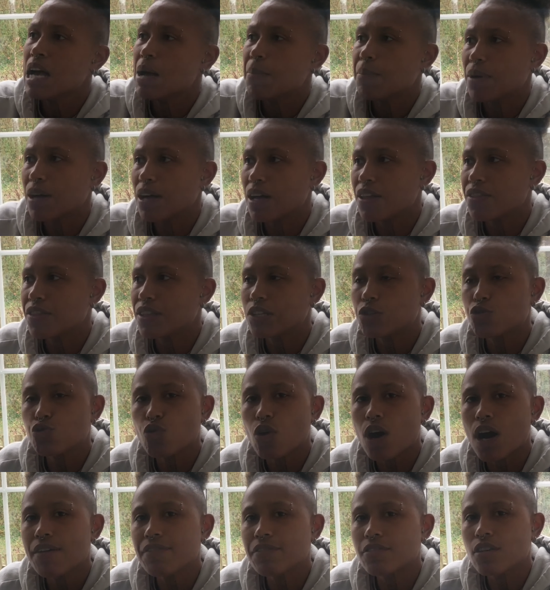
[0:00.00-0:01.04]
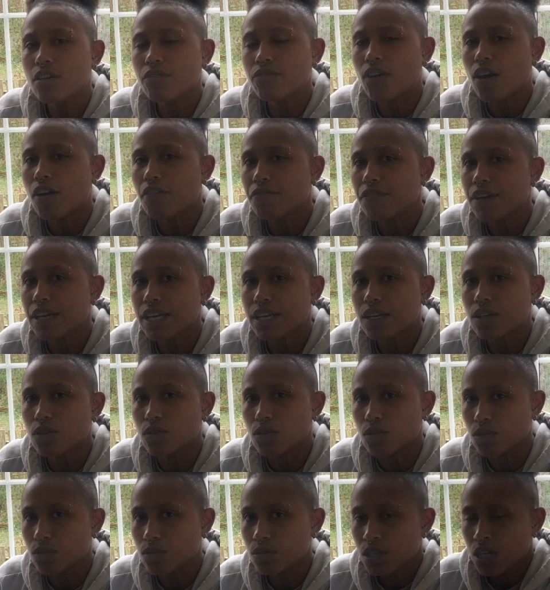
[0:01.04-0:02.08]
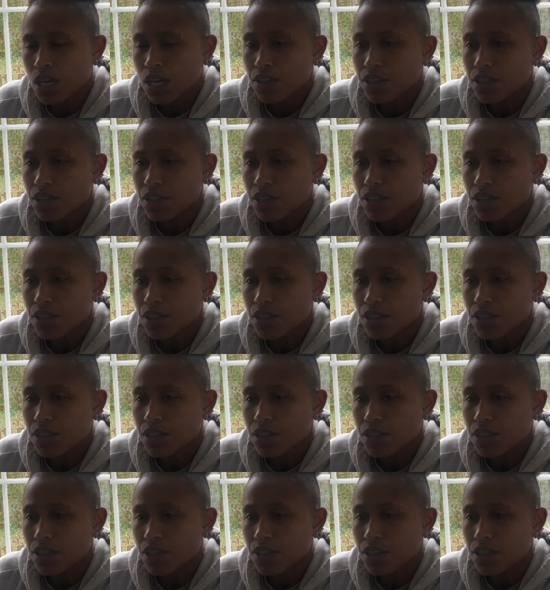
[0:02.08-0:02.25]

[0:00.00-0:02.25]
but the driver of our vehicle,